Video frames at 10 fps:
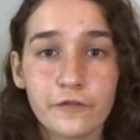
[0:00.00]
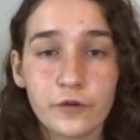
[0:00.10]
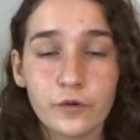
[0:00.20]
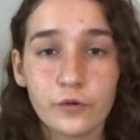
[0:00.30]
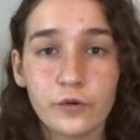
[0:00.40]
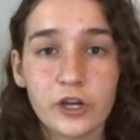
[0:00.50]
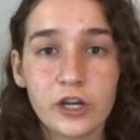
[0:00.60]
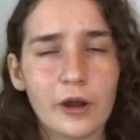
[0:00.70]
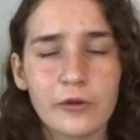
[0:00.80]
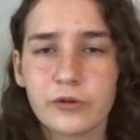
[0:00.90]
food.
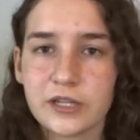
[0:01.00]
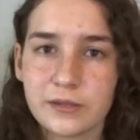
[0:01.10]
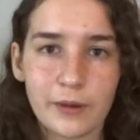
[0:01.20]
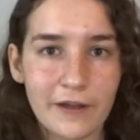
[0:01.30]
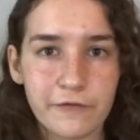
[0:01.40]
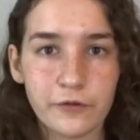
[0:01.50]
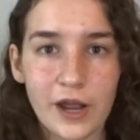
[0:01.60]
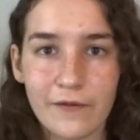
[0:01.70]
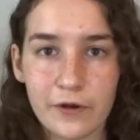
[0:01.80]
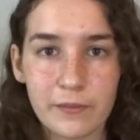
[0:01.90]
Probably won't need to buy food
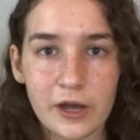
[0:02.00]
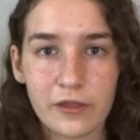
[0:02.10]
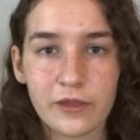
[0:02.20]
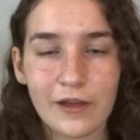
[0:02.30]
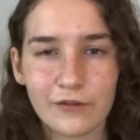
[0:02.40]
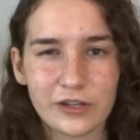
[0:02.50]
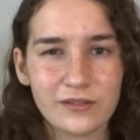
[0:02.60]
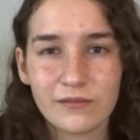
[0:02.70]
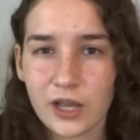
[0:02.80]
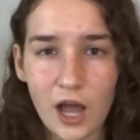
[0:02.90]
every month, every
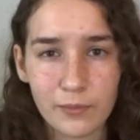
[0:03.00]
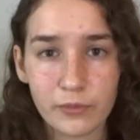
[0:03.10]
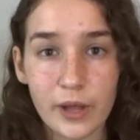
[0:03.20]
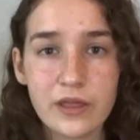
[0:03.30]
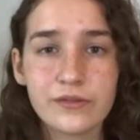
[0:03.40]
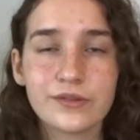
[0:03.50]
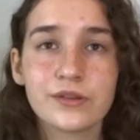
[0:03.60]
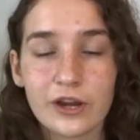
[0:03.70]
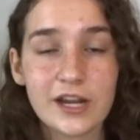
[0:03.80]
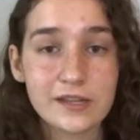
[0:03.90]
couple
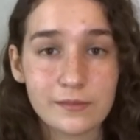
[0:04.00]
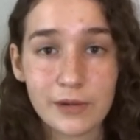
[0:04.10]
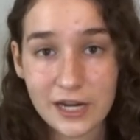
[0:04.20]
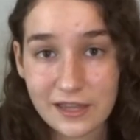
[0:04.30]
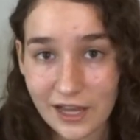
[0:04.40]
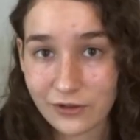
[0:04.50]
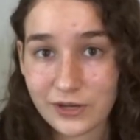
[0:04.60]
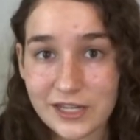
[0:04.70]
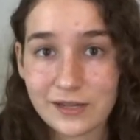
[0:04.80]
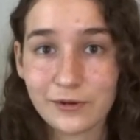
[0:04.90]
months. There is money that you
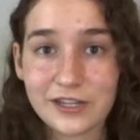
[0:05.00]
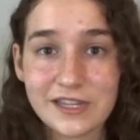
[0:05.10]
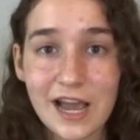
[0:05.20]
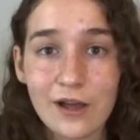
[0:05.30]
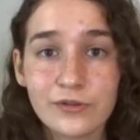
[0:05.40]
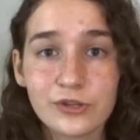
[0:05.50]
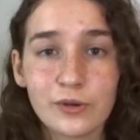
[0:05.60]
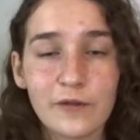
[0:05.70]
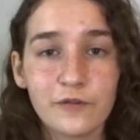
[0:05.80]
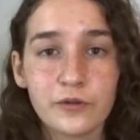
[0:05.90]
need to put down.
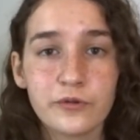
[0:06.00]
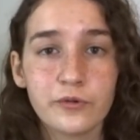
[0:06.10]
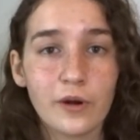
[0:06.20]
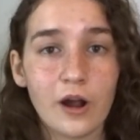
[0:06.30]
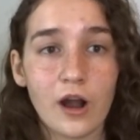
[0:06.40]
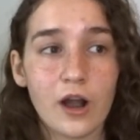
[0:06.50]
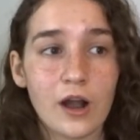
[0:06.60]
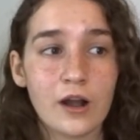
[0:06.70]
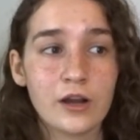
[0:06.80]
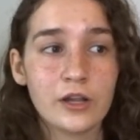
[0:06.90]
So if you
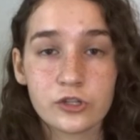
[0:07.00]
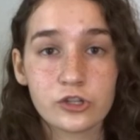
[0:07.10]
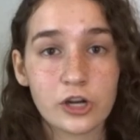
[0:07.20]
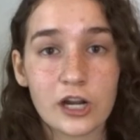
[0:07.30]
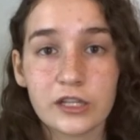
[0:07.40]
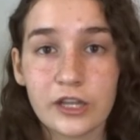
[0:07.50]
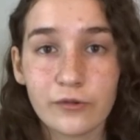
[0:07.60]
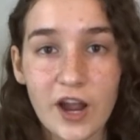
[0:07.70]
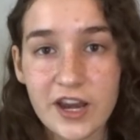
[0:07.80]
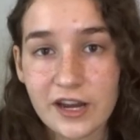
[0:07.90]
are
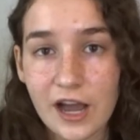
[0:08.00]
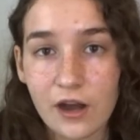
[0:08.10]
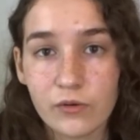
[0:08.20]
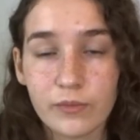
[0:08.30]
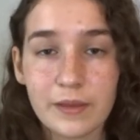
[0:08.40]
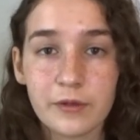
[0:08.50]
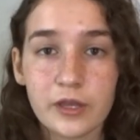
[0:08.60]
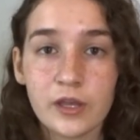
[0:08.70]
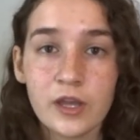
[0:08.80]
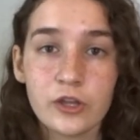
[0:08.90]
struggling right now,
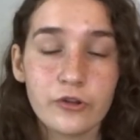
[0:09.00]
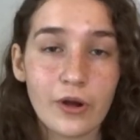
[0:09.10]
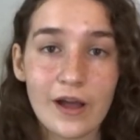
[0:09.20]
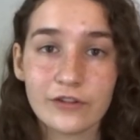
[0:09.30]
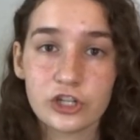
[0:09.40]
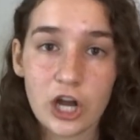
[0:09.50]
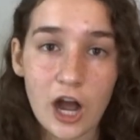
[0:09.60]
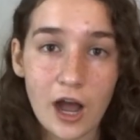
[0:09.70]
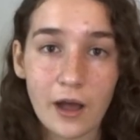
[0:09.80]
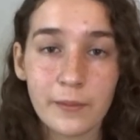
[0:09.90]
maybe you don't have a
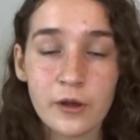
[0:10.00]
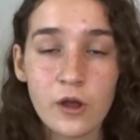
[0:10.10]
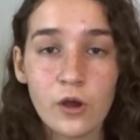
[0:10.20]
job,